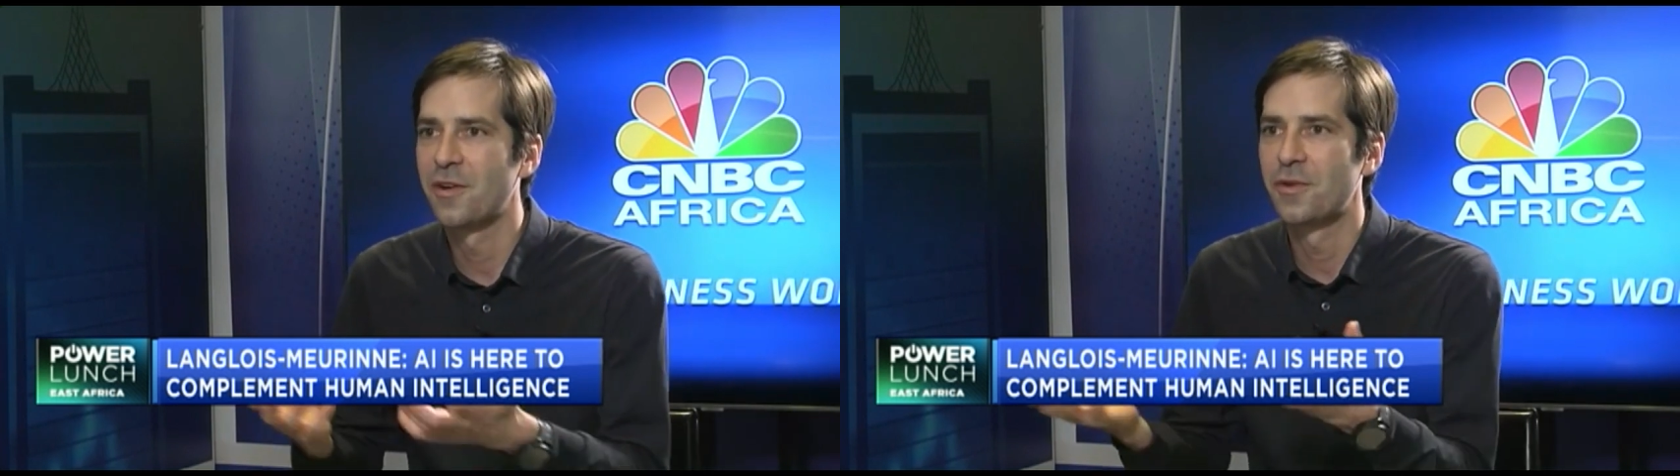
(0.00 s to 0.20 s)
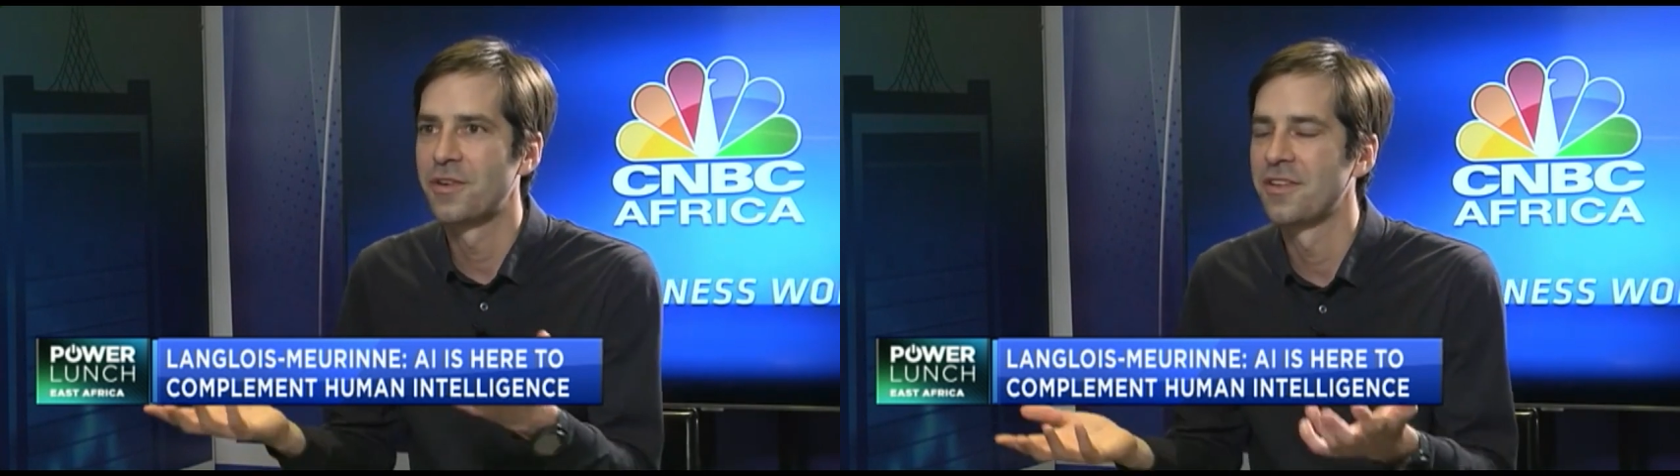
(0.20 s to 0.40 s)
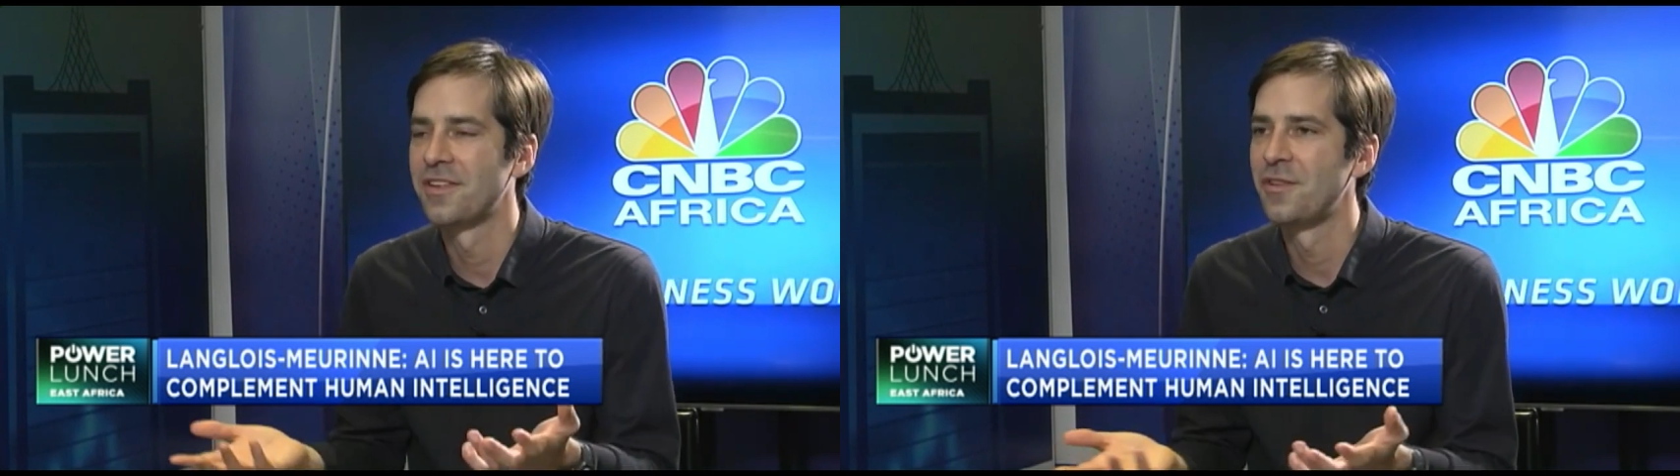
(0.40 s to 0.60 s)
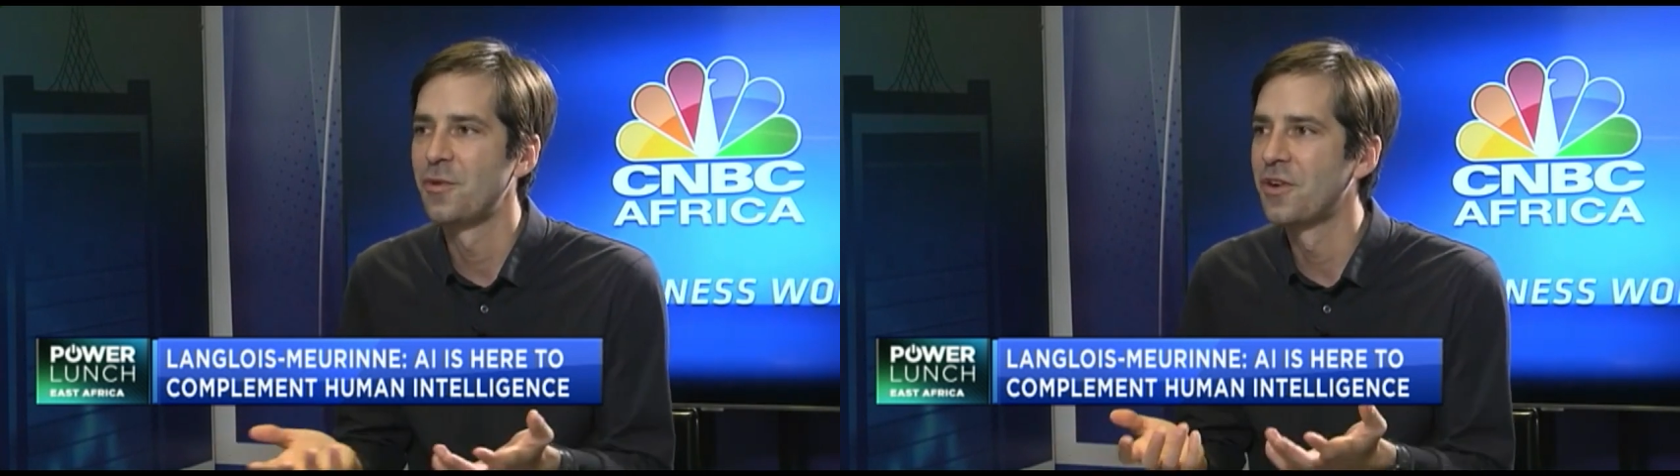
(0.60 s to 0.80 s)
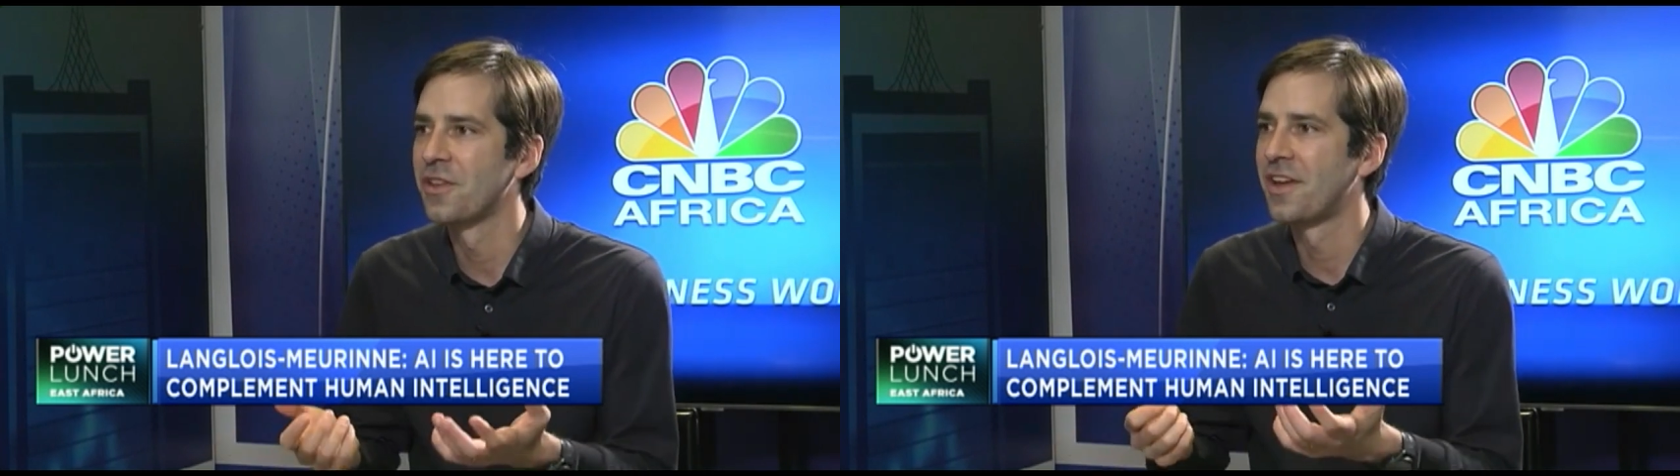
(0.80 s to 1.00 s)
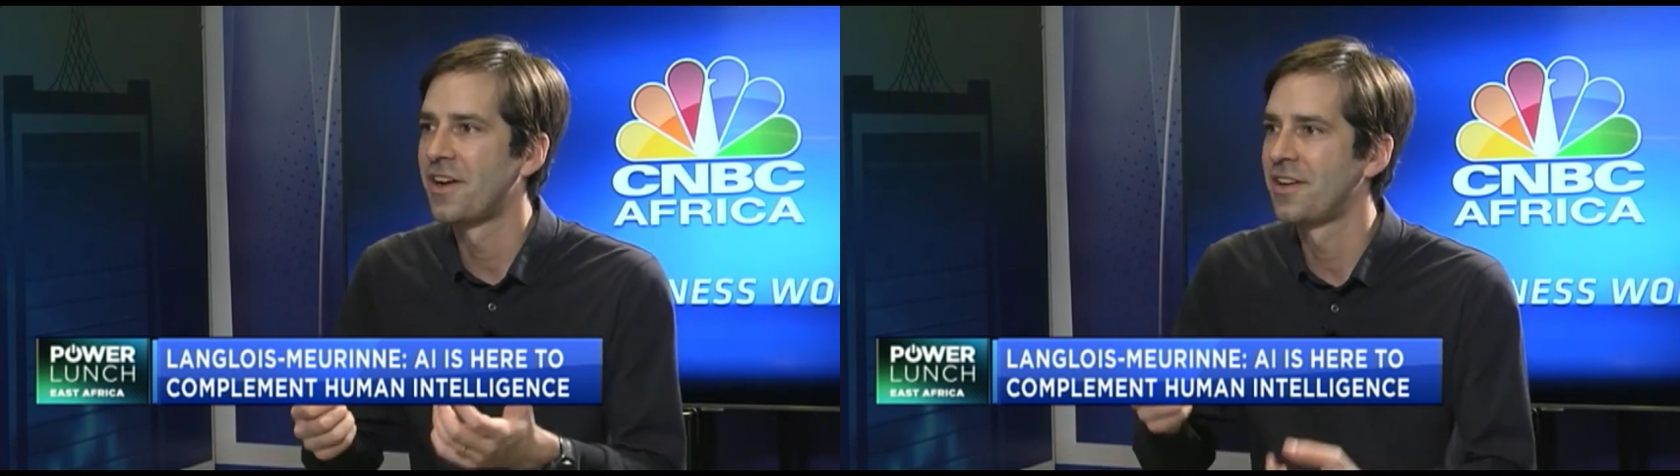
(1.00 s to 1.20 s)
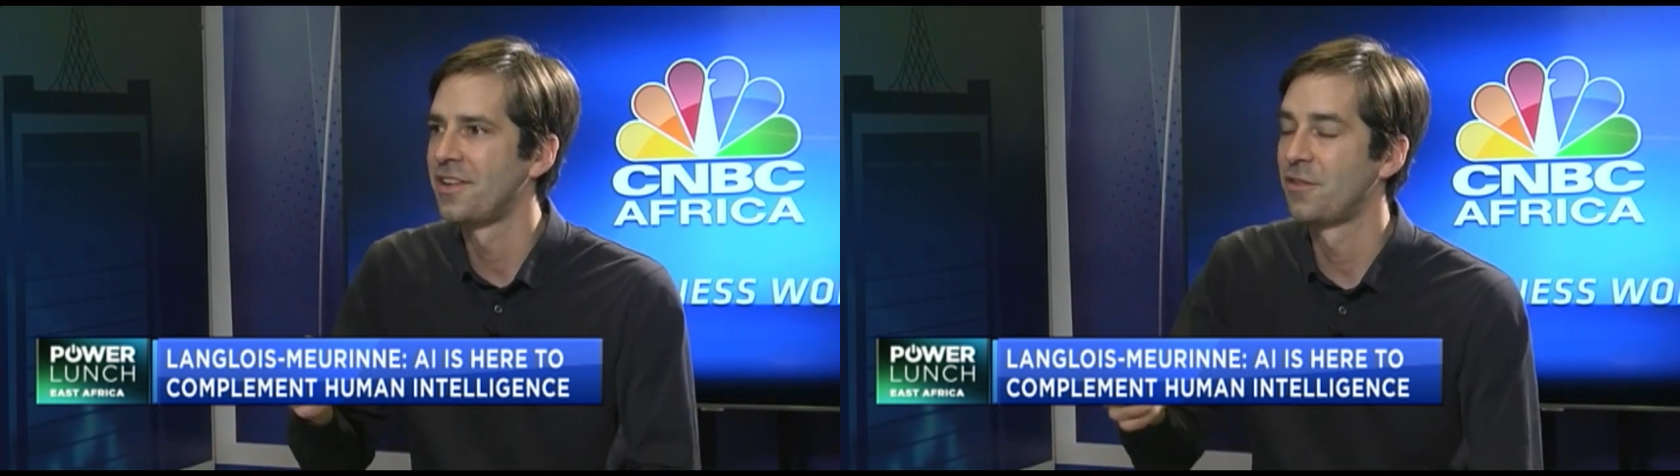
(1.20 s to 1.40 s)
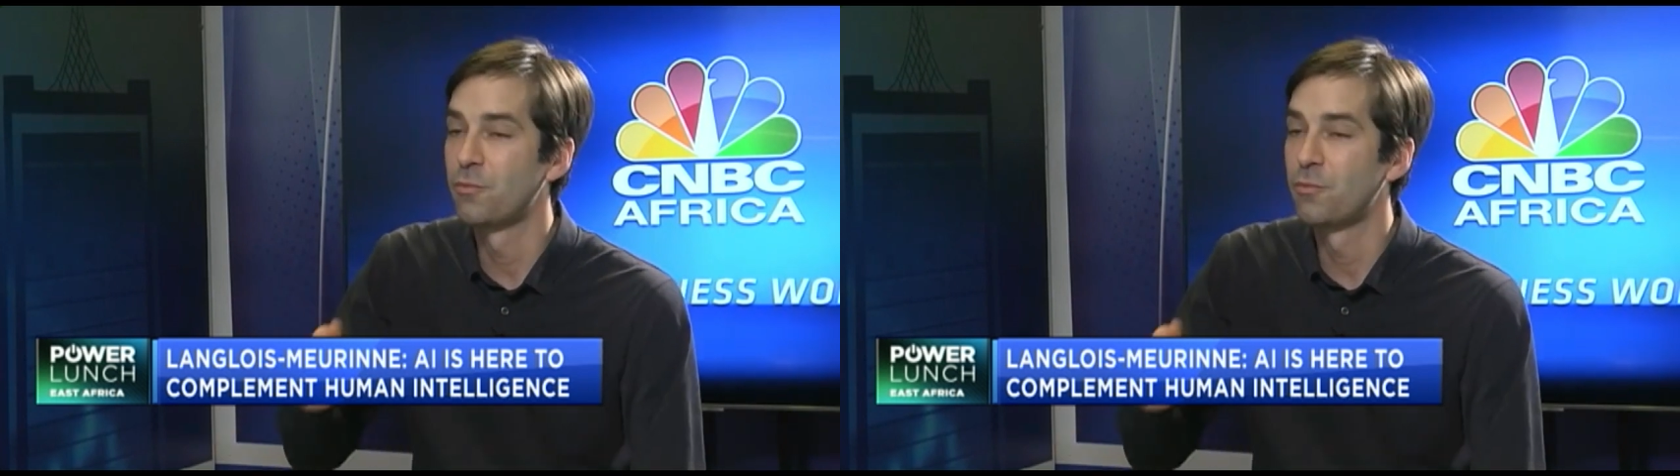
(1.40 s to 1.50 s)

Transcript: now in Uganda,